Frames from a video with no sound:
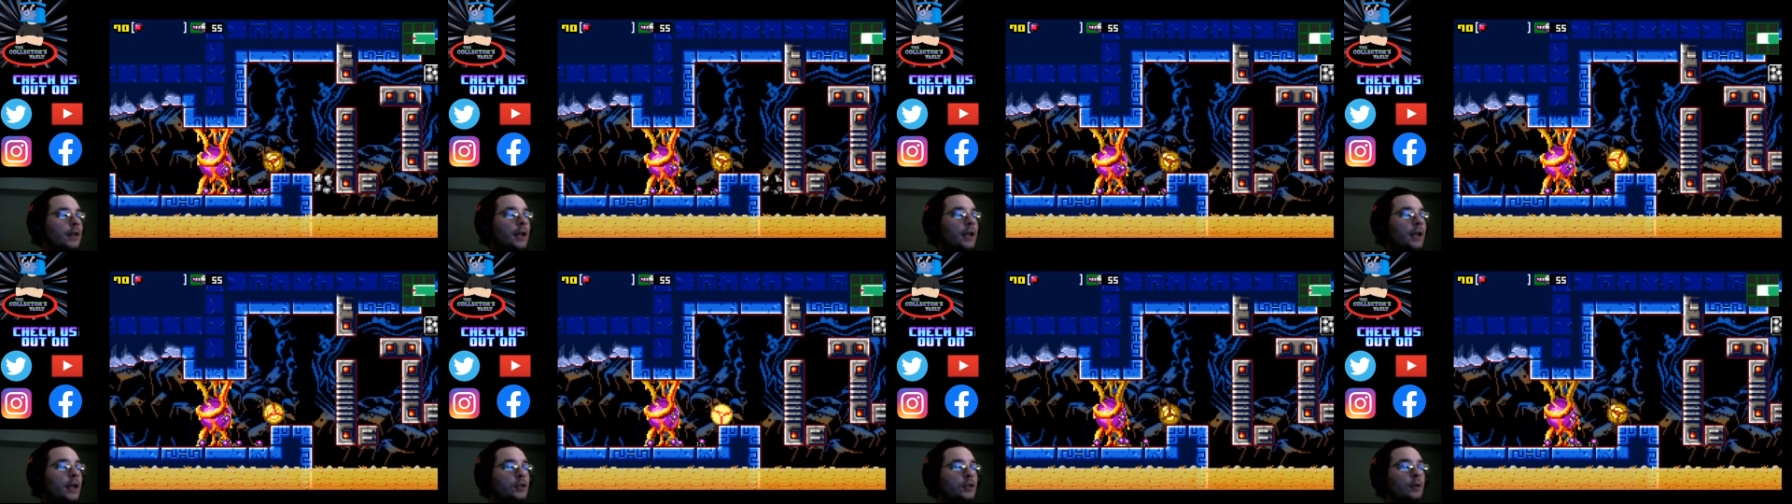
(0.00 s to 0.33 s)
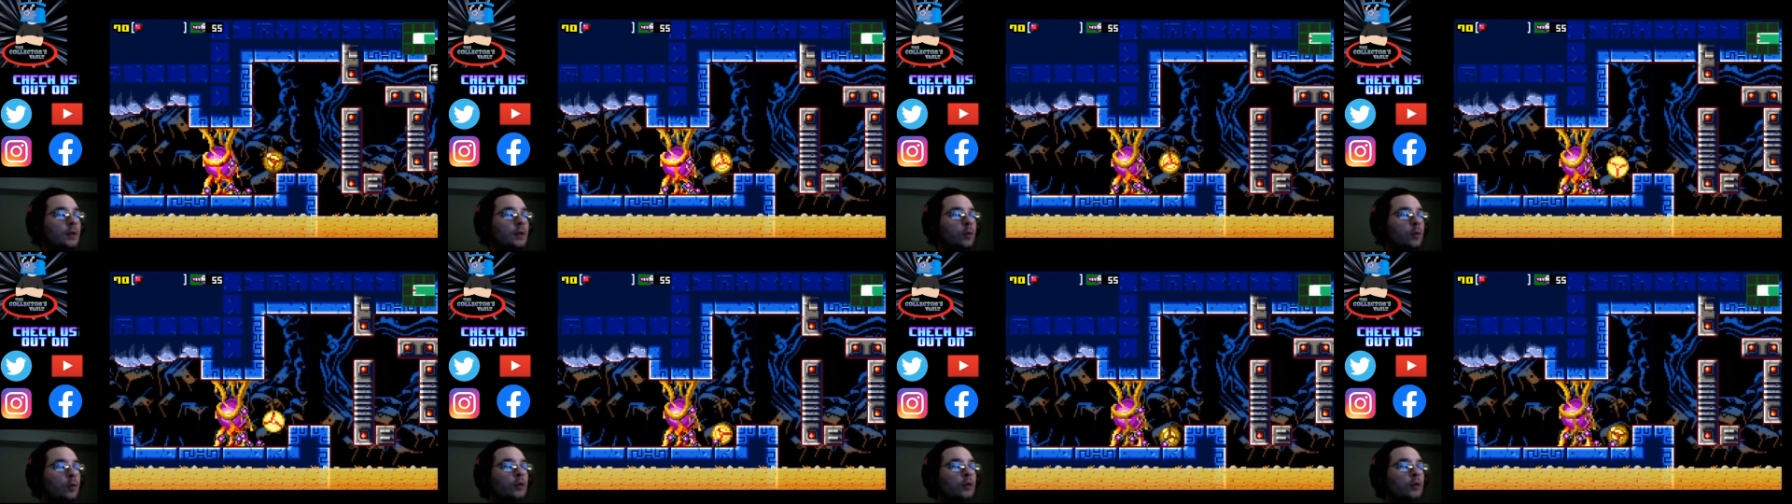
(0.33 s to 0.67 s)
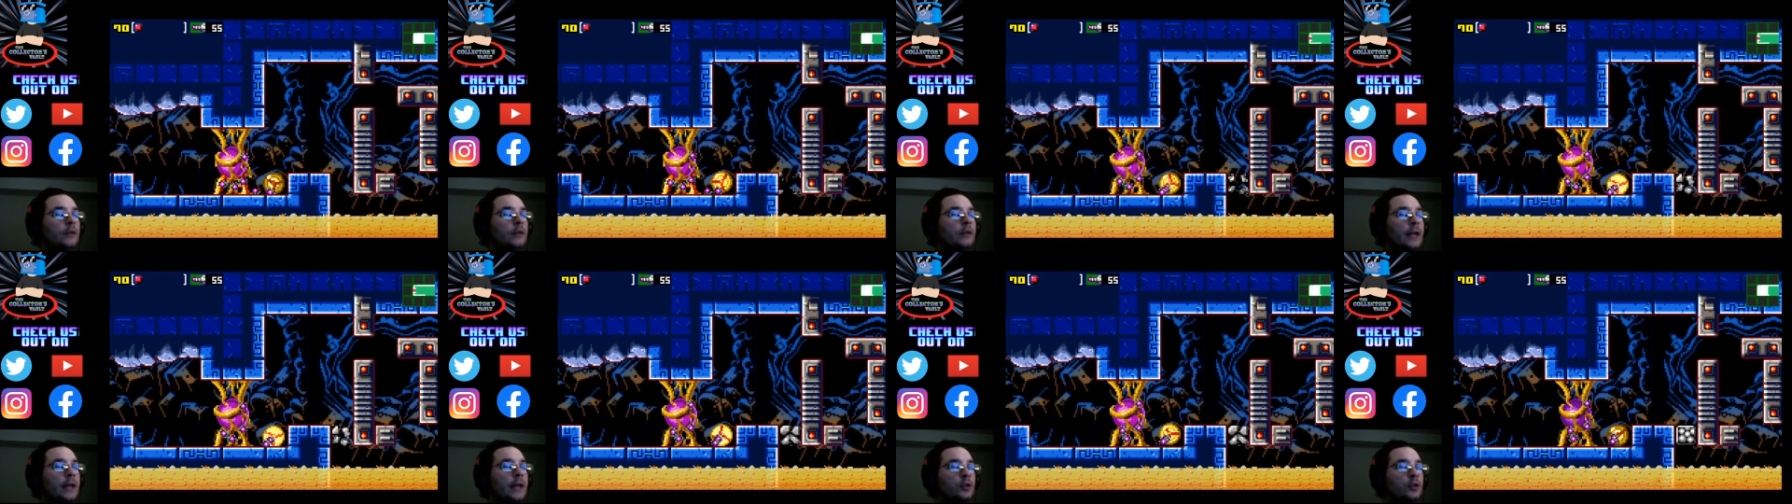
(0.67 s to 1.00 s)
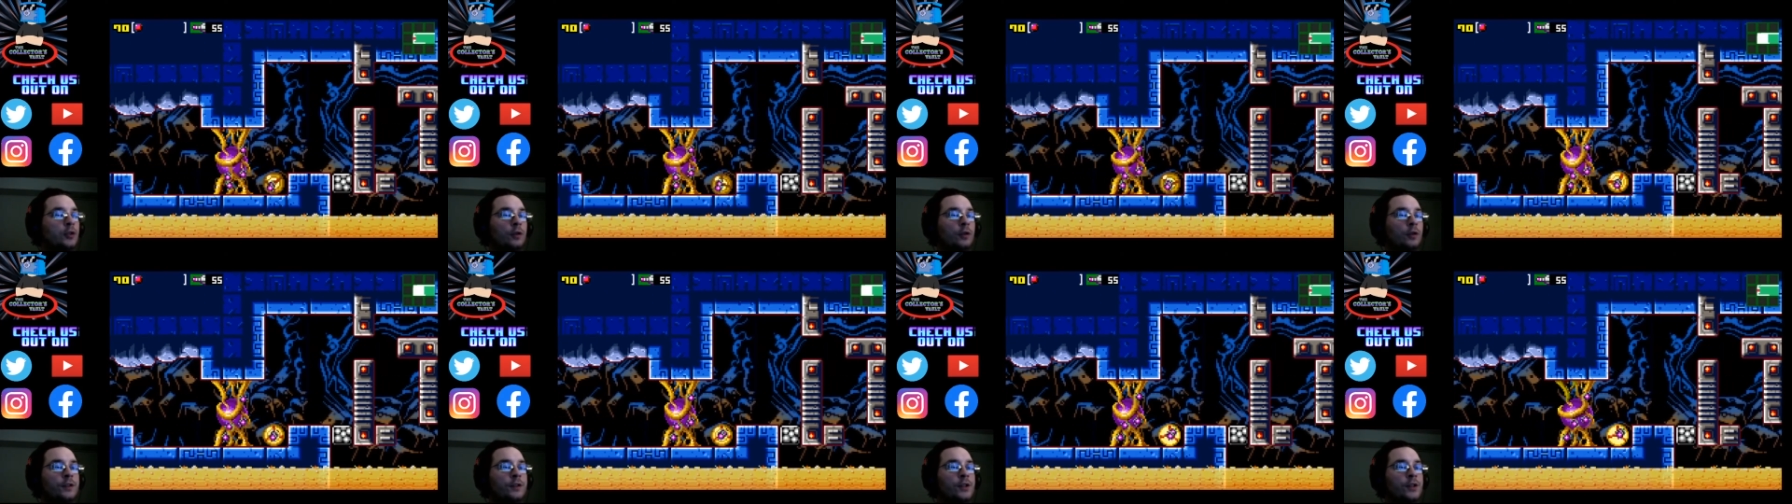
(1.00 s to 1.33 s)
actually will latch
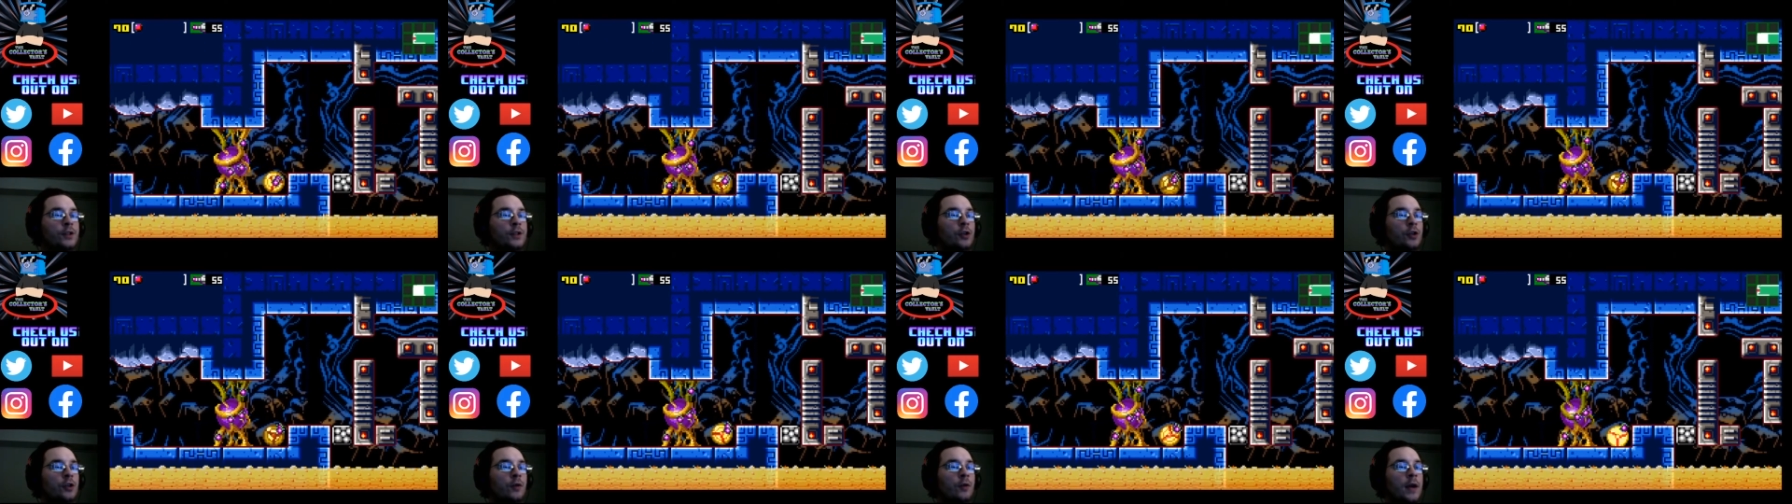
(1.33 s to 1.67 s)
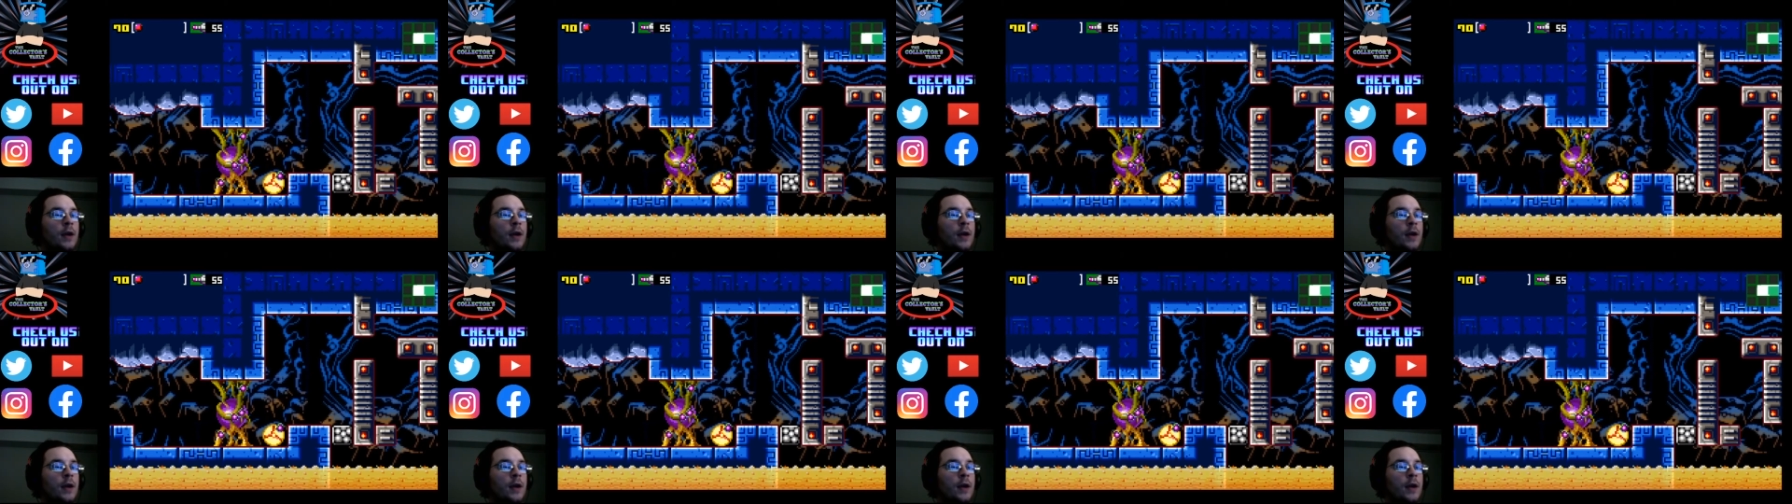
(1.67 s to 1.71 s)
onto you,